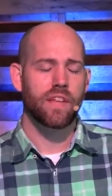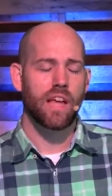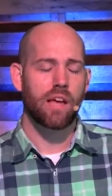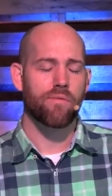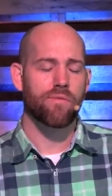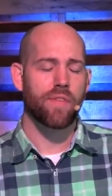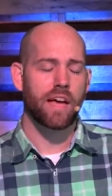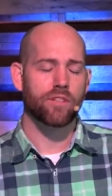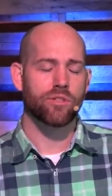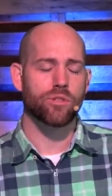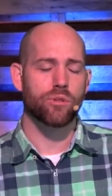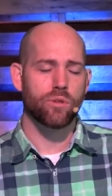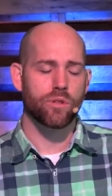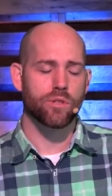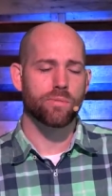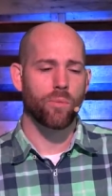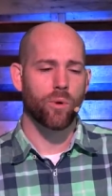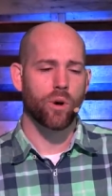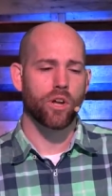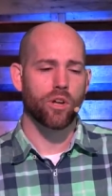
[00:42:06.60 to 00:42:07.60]
If that's you
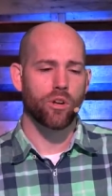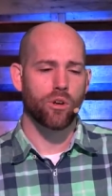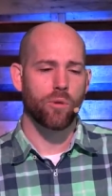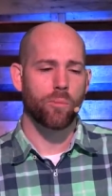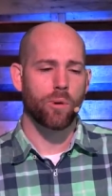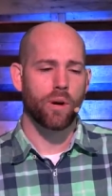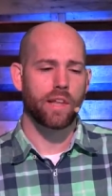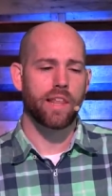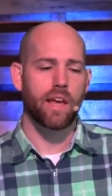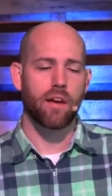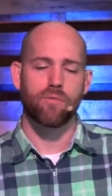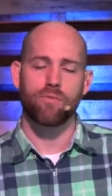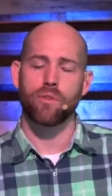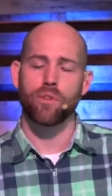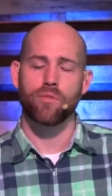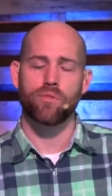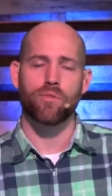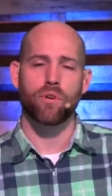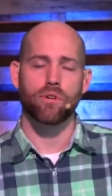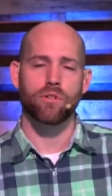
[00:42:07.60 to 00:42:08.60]
this morning and you prayed that for
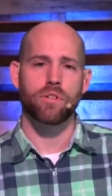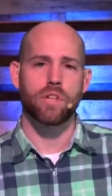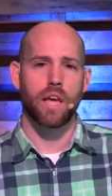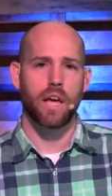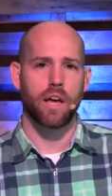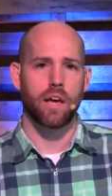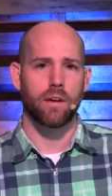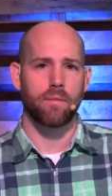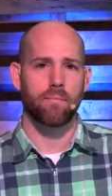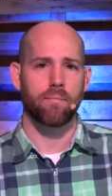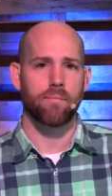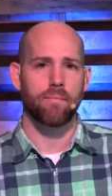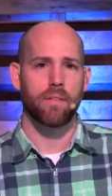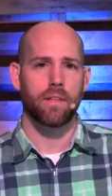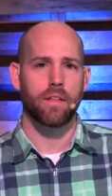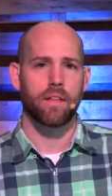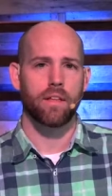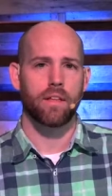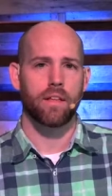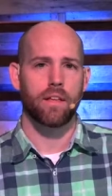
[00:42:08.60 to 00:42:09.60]
the first time,
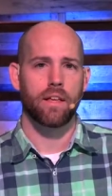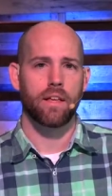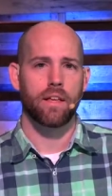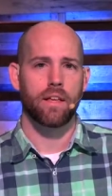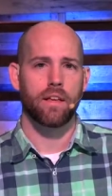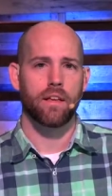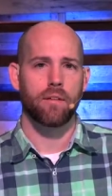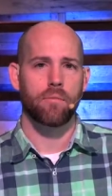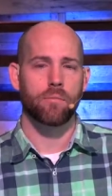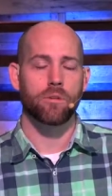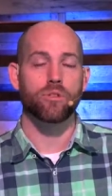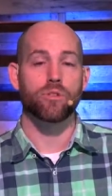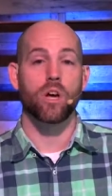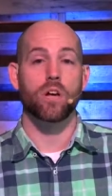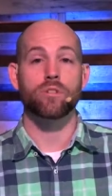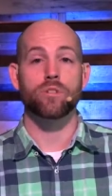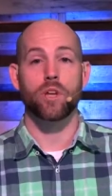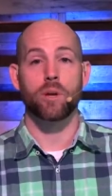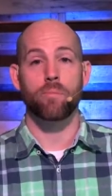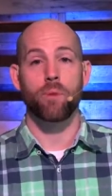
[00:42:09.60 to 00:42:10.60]
Ms.
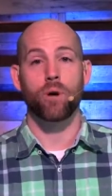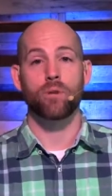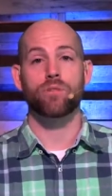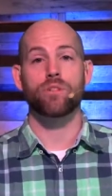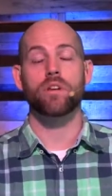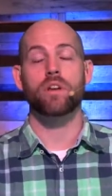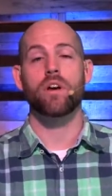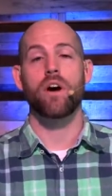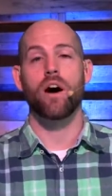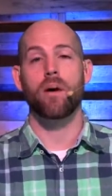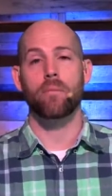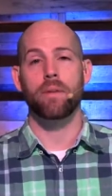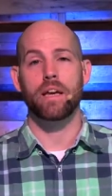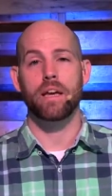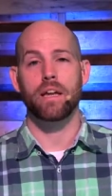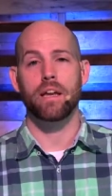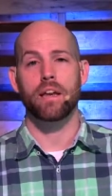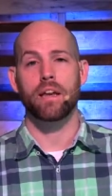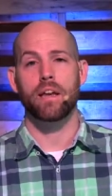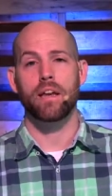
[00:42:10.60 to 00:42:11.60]
Dawn's going to post a
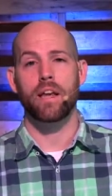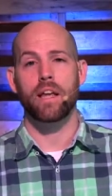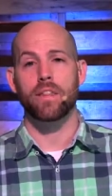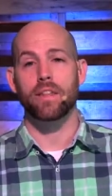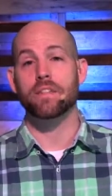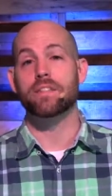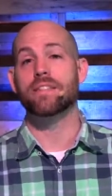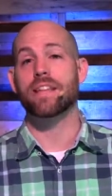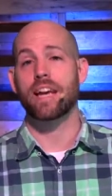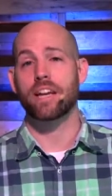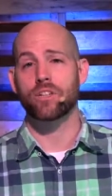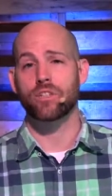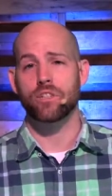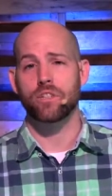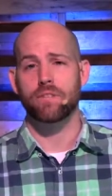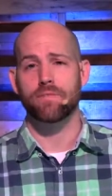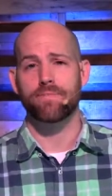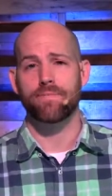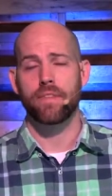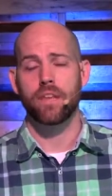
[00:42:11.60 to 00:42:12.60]
comment in this section.
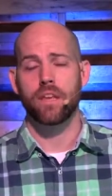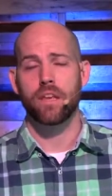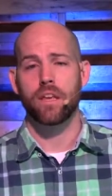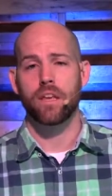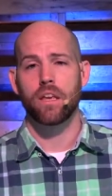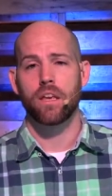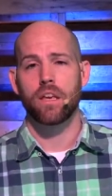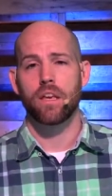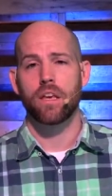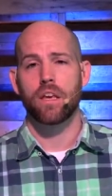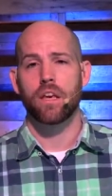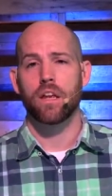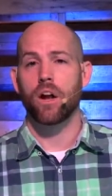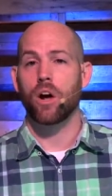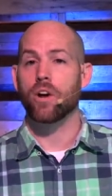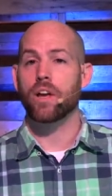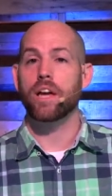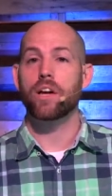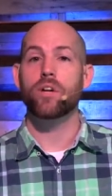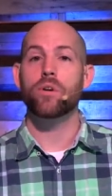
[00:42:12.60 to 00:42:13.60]
And all
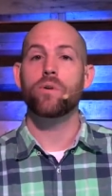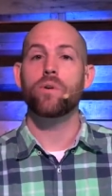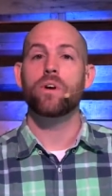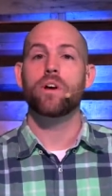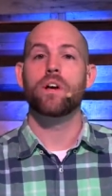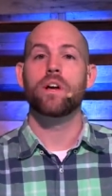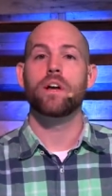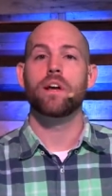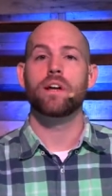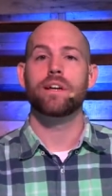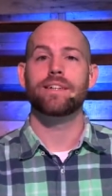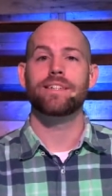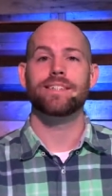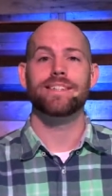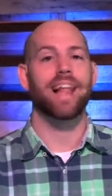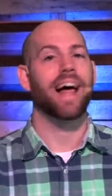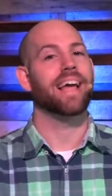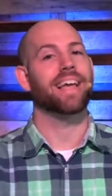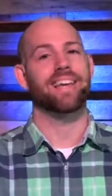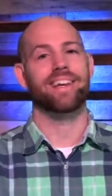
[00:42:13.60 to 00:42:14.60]
you got to do is
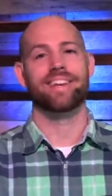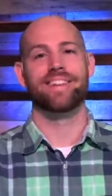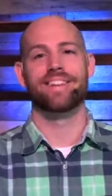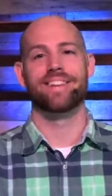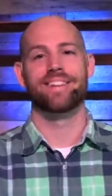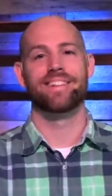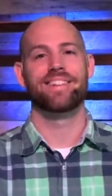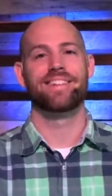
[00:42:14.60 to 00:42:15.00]
like it.